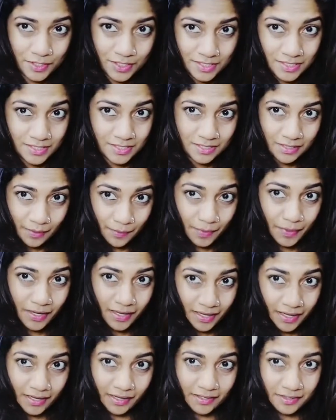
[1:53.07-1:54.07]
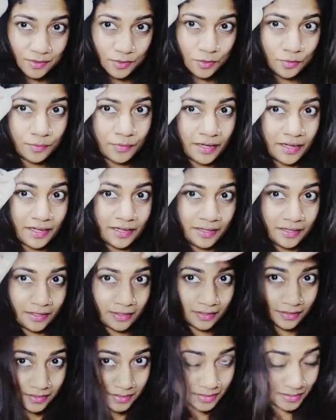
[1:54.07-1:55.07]
just applying it to
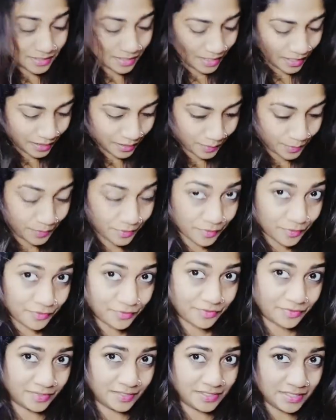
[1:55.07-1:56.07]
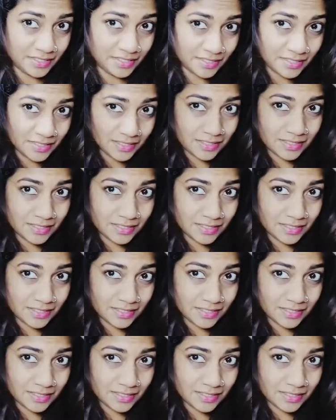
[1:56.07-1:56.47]
my scalp first.